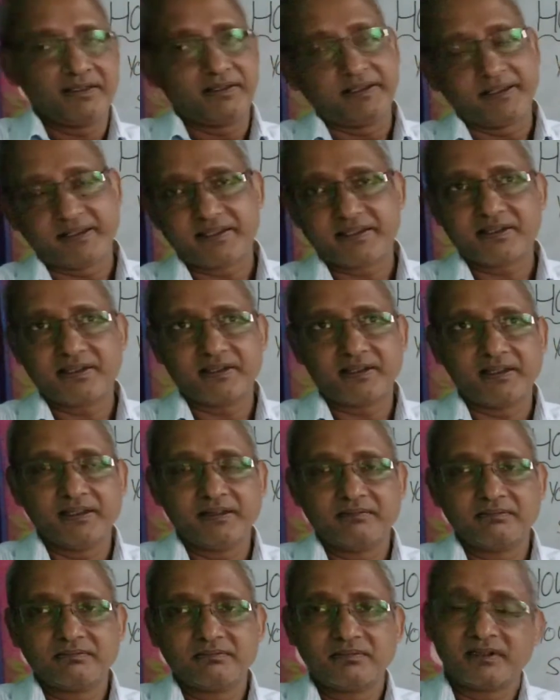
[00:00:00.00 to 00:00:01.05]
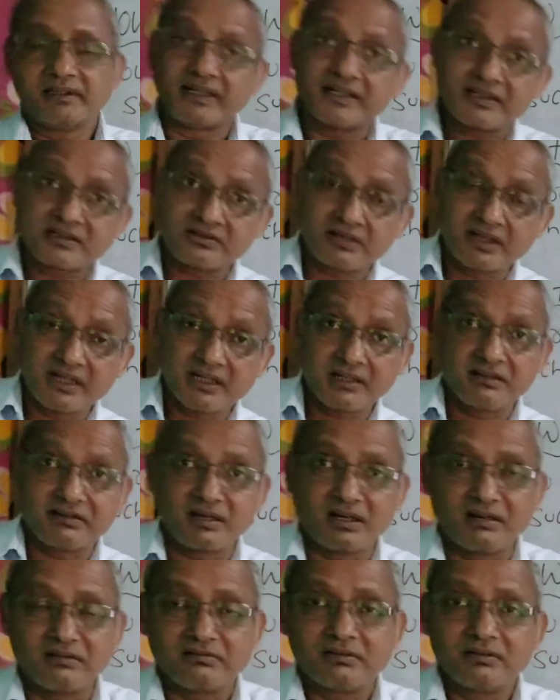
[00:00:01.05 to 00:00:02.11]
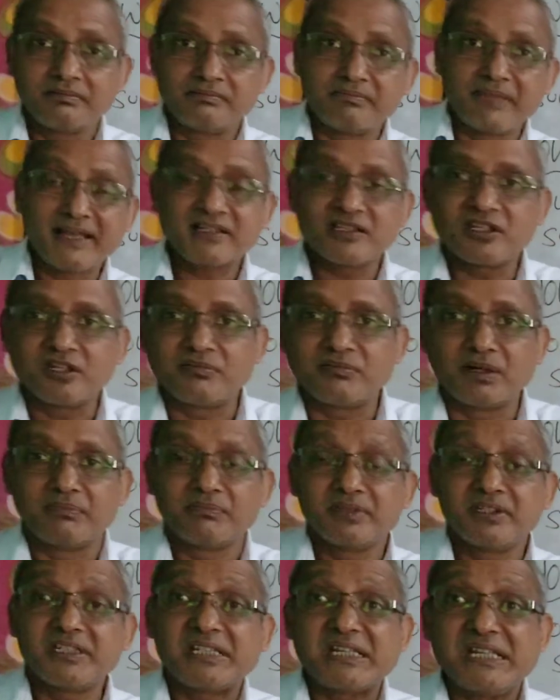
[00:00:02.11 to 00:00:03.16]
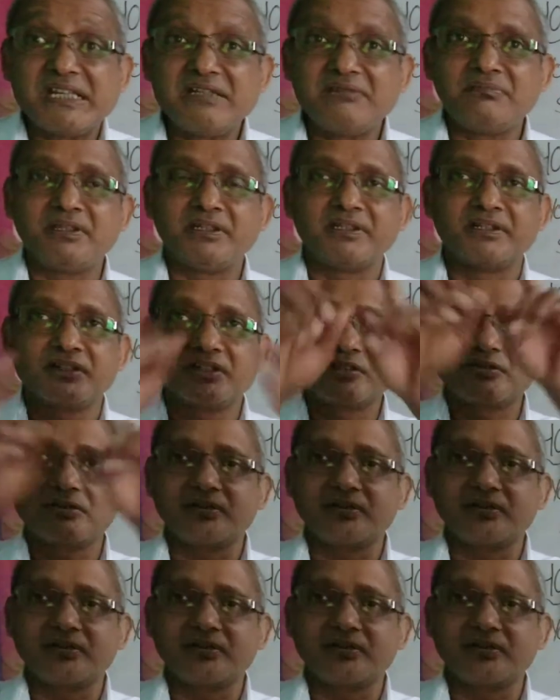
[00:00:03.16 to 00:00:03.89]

Let's see. Let's take around maximum 10 minutes